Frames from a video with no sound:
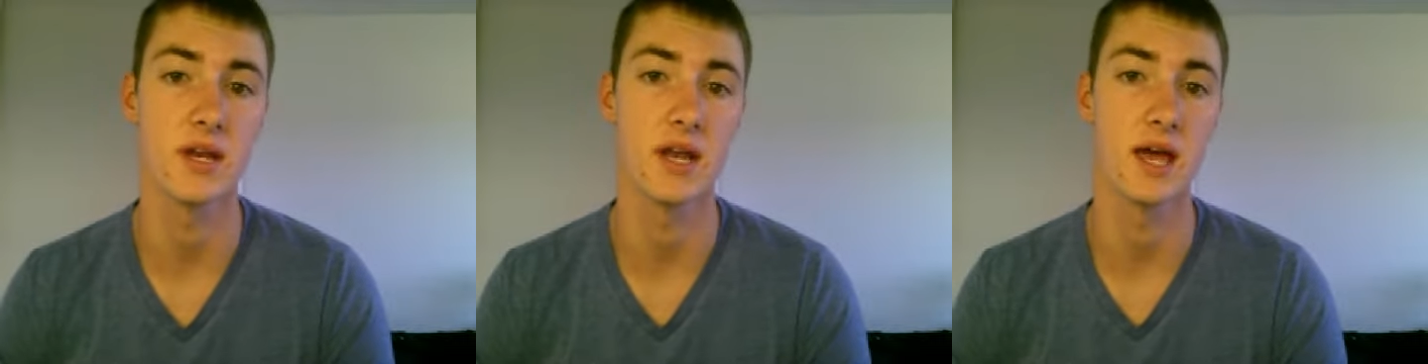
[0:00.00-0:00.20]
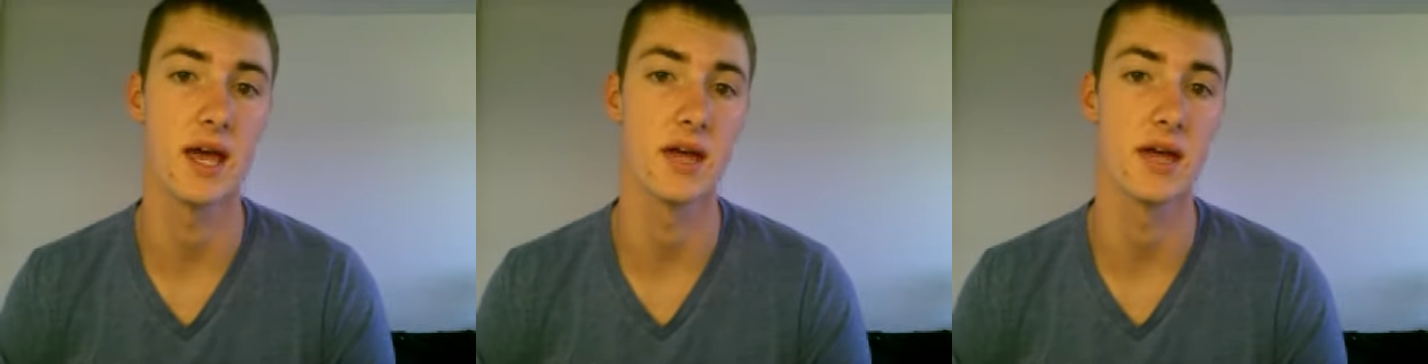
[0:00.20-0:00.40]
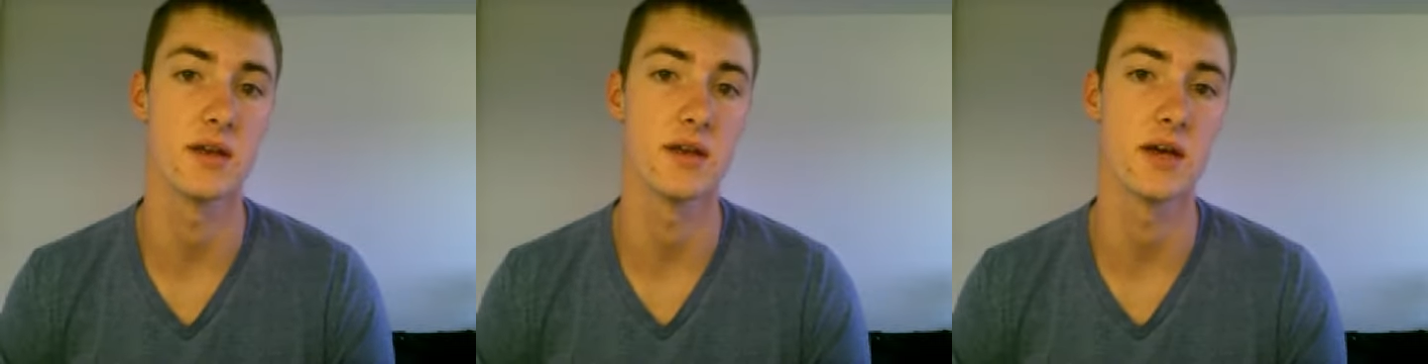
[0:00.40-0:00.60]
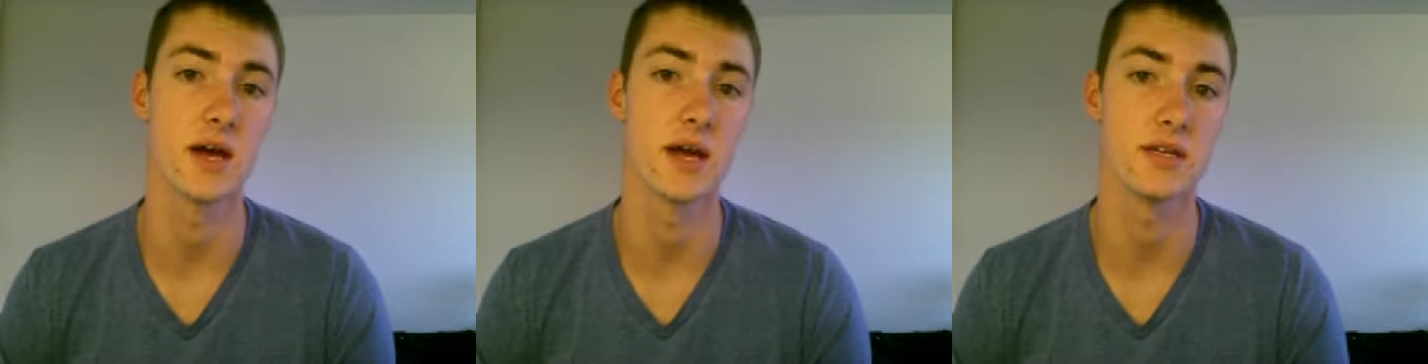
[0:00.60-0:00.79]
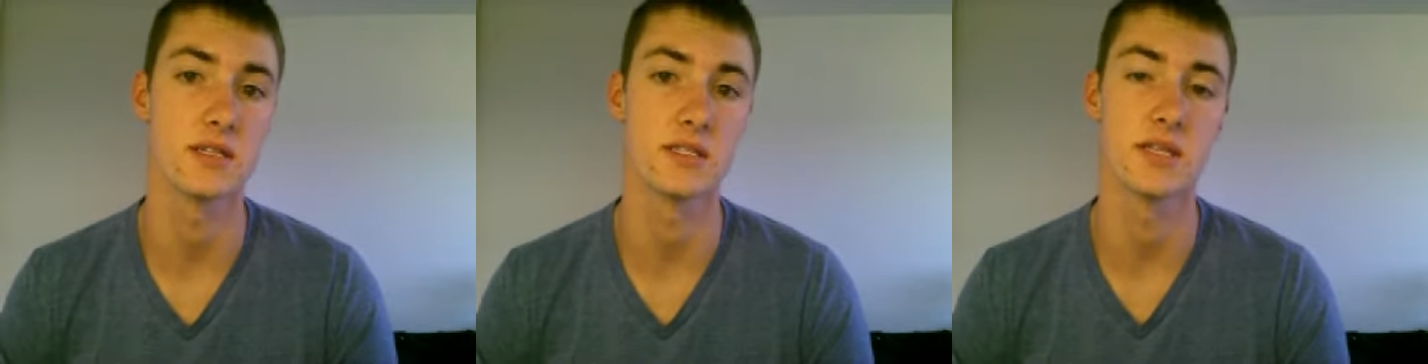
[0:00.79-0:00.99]
And I
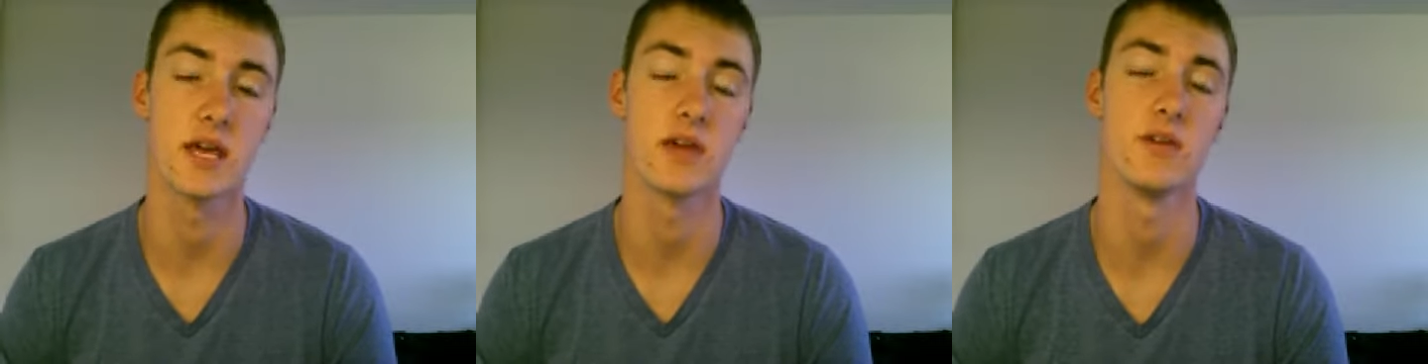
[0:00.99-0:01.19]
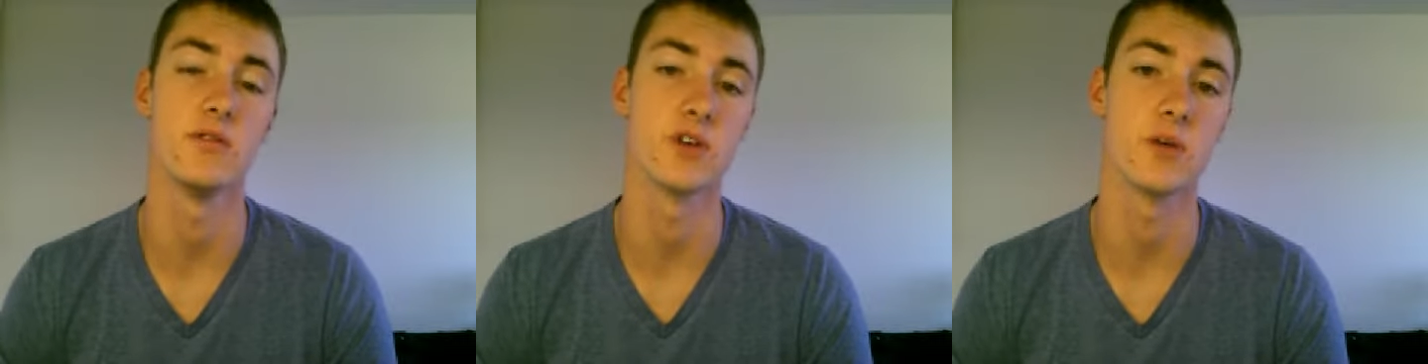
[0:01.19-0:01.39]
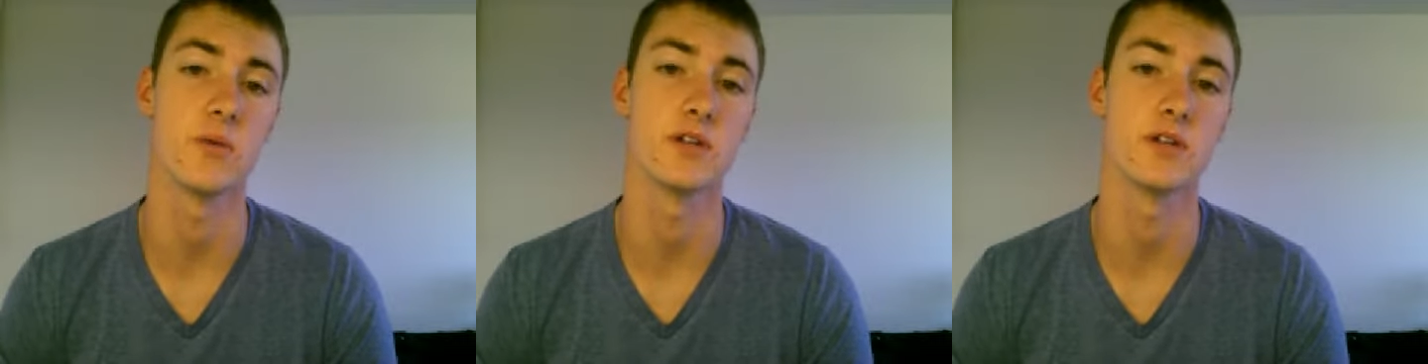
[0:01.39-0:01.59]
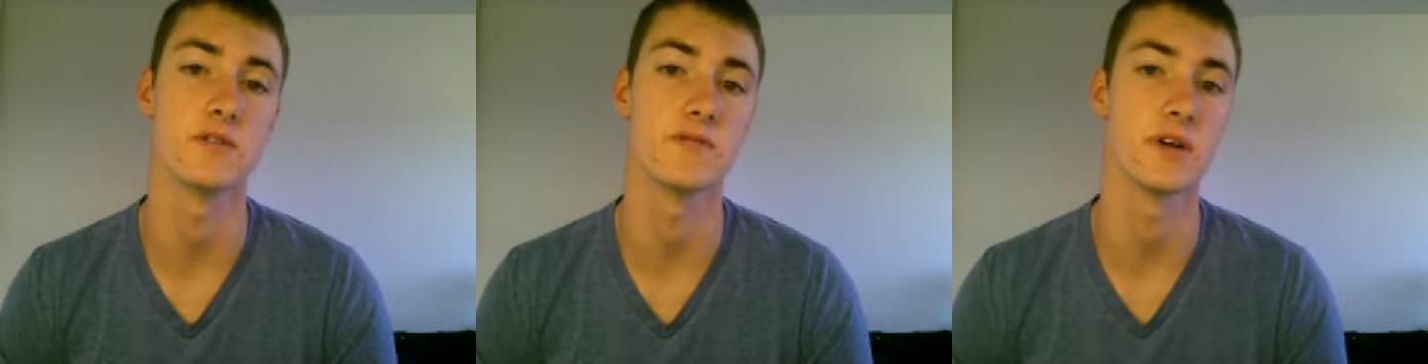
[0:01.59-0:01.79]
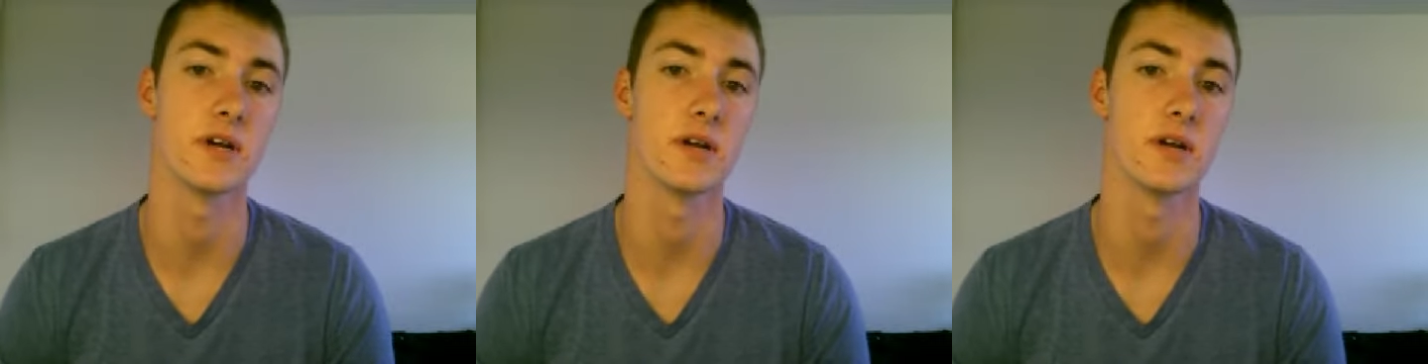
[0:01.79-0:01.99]
just thank you so much
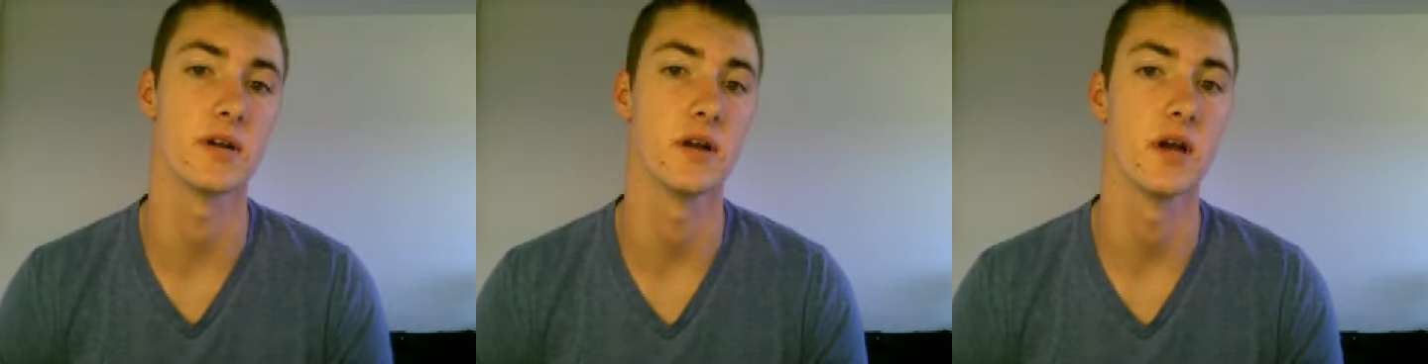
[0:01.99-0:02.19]
for